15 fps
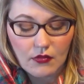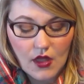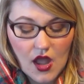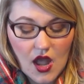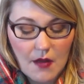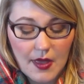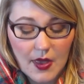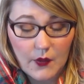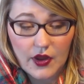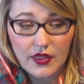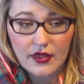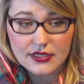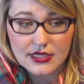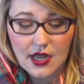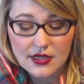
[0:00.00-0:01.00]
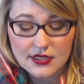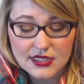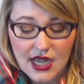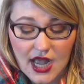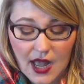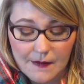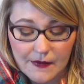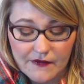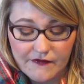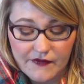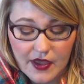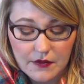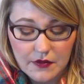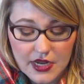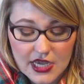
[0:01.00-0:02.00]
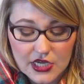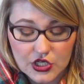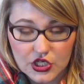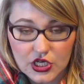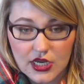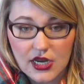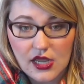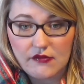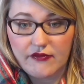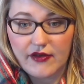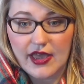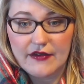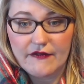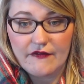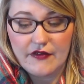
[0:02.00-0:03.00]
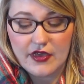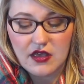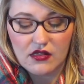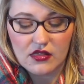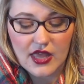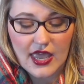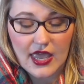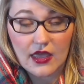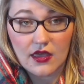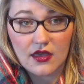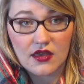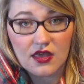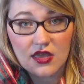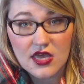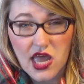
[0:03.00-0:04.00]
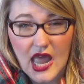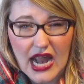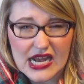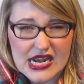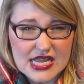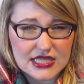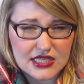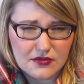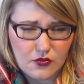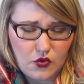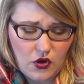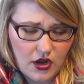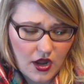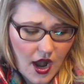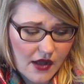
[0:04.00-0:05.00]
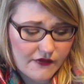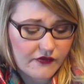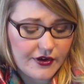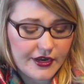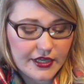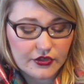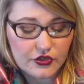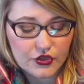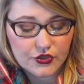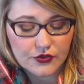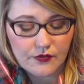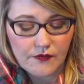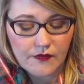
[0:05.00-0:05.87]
I wear this on top of foundation if I feel like I need some more coverage.